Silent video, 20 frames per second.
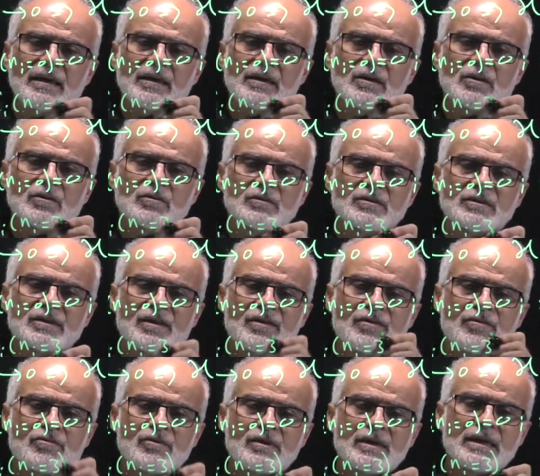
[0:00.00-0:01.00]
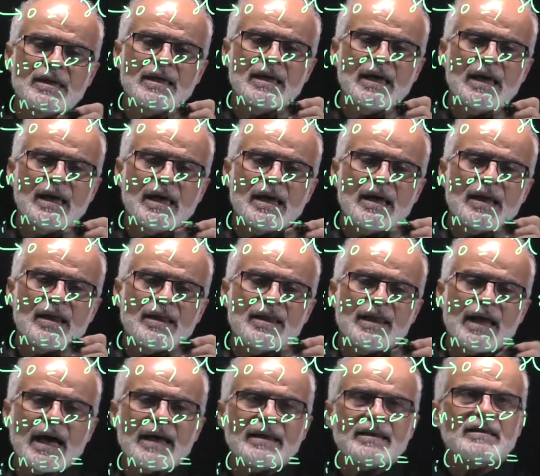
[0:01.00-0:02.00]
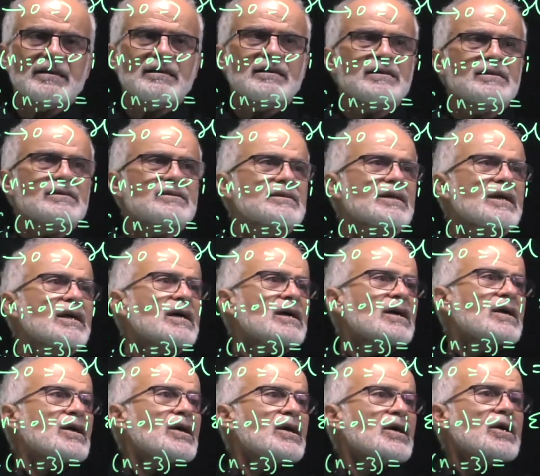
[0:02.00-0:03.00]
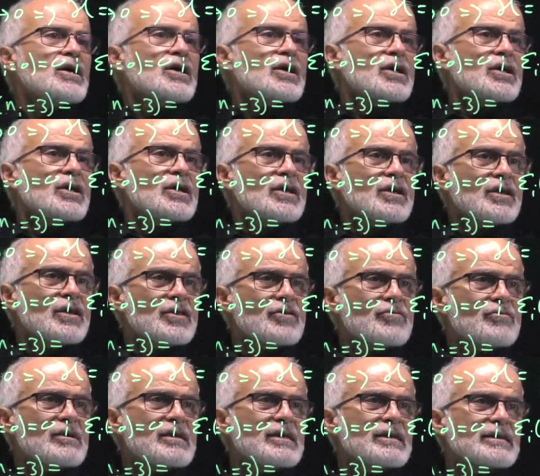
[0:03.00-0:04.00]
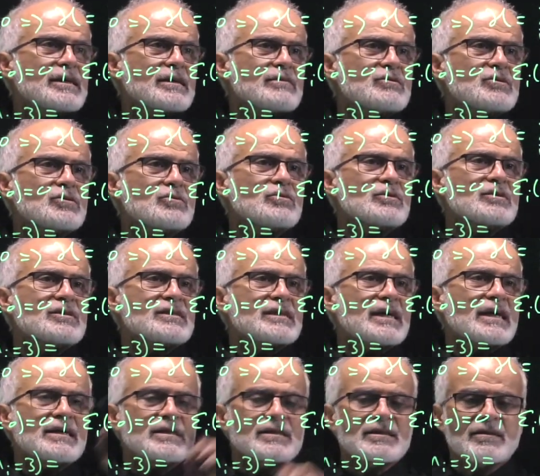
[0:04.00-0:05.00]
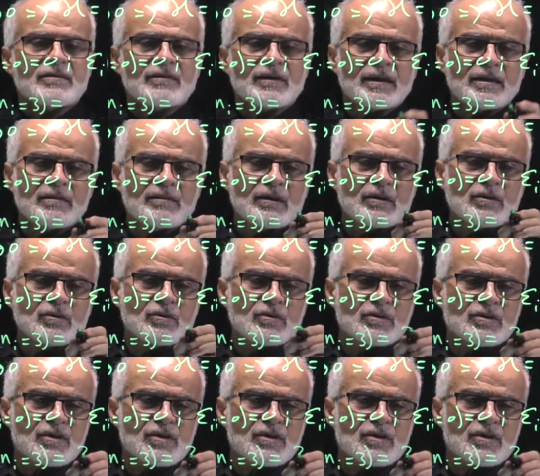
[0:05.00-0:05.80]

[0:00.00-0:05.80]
equals 3. That is 3 times 2 is 6, divided by 2 is